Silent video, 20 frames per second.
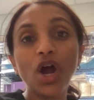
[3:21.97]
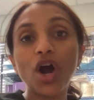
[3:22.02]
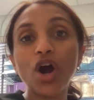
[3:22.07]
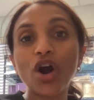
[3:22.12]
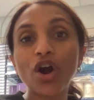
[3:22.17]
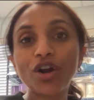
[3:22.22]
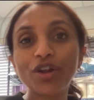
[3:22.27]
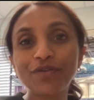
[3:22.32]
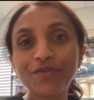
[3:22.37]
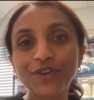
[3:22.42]

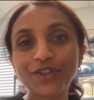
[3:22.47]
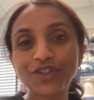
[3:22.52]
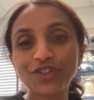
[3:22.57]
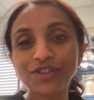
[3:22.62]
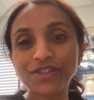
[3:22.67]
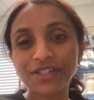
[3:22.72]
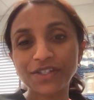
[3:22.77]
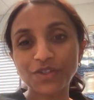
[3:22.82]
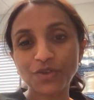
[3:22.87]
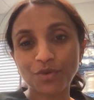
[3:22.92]
Artificial
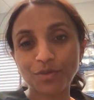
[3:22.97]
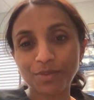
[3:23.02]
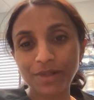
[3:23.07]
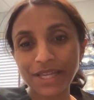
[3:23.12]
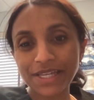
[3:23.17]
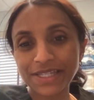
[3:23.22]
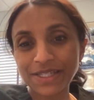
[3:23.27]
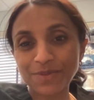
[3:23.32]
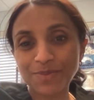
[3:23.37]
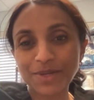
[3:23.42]
disc
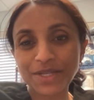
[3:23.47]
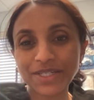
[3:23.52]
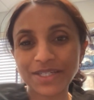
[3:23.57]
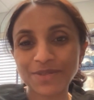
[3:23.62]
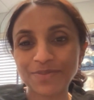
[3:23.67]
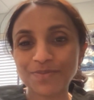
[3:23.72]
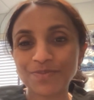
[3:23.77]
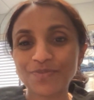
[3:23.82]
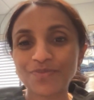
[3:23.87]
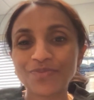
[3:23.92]
replacement.
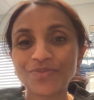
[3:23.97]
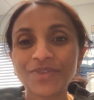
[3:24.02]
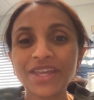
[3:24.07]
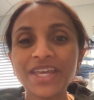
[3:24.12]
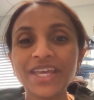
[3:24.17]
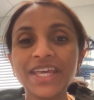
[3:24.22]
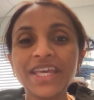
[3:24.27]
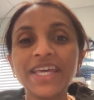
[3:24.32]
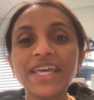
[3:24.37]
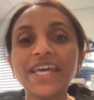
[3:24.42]

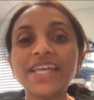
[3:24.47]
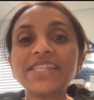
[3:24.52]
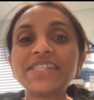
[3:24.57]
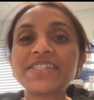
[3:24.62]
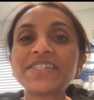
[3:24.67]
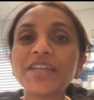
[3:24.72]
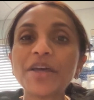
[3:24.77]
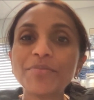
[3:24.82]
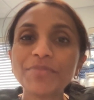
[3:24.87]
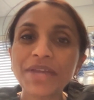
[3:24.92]
In
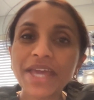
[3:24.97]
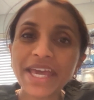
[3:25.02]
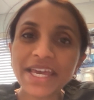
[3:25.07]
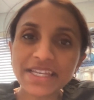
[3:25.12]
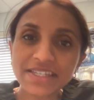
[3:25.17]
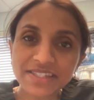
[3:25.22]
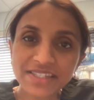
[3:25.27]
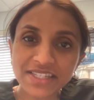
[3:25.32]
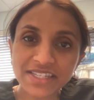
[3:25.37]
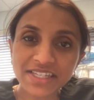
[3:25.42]
some
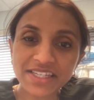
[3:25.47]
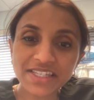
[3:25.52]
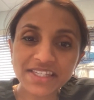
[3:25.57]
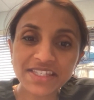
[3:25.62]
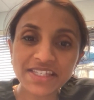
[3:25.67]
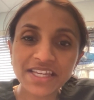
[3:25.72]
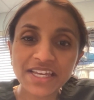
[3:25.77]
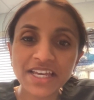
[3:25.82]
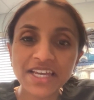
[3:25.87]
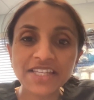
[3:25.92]

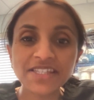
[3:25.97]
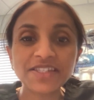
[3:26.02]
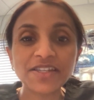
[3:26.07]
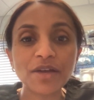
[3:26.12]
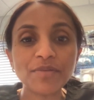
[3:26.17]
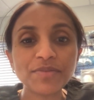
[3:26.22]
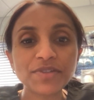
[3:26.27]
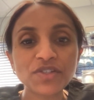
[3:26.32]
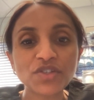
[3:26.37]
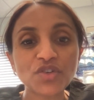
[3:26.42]
cases,
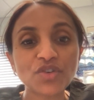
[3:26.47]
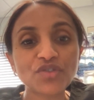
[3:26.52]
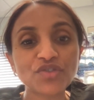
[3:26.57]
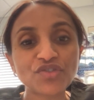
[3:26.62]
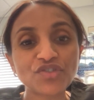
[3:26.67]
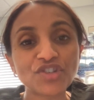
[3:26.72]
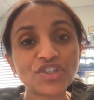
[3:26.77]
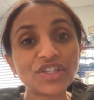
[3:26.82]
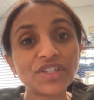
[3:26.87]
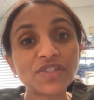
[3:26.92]
some
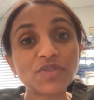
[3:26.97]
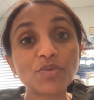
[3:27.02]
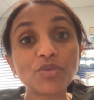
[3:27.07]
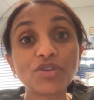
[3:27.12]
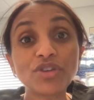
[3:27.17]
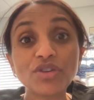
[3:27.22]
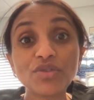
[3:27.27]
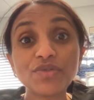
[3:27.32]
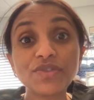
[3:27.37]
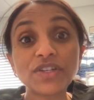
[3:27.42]
surgeons will
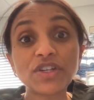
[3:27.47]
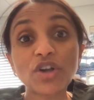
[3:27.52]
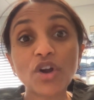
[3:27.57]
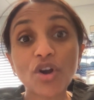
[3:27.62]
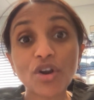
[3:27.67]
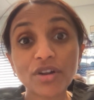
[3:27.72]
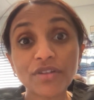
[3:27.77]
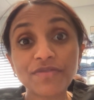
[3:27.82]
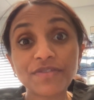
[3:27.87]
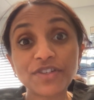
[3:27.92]
use an
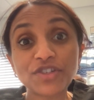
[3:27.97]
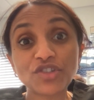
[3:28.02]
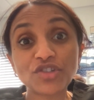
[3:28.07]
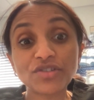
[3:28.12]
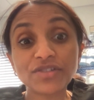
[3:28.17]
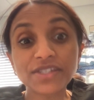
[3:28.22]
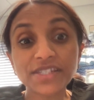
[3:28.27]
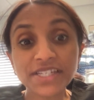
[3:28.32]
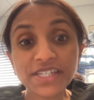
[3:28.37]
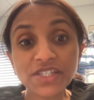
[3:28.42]
artificial
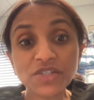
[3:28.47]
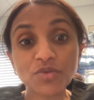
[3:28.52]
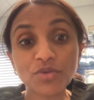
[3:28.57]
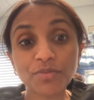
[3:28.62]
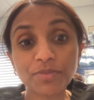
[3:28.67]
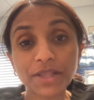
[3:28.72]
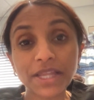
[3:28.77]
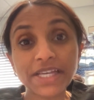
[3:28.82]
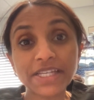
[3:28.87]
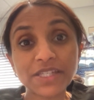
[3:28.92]
disc
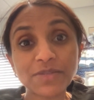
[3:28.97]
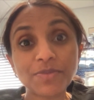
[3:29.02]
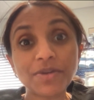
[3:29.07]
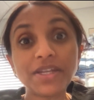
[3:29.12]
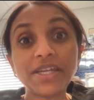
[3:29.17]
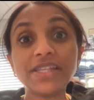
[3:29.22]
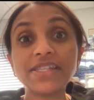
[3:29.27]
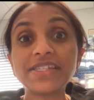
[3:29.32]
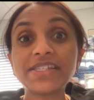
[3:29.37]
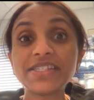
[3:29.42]
replacement
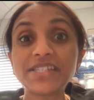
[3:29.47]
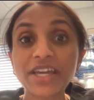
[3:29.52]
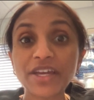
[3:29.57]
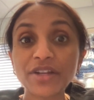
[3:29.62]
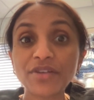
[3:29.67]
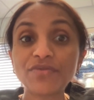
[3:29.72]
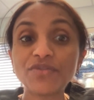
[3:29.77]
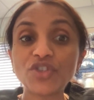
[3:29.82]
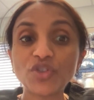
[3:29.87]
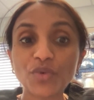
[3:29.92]
instead
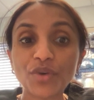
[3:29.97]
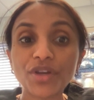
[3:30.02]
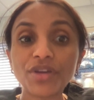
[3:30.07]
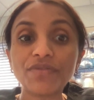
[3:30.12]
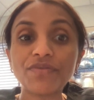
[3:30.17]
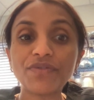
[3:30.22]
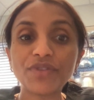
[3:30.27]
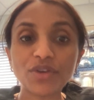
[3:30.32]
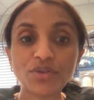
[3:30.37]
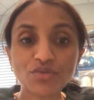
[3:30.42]
of doing a
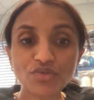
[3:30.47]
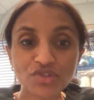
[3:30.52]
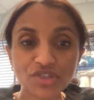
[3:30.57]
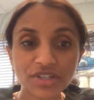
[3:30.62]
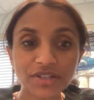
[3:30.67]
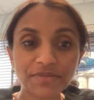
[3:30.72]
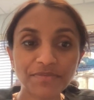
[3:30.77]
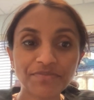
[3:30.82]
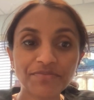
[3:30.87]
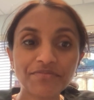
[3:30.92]

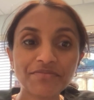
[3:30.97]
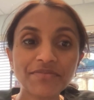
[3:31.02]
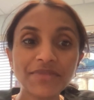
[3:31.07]
fusion.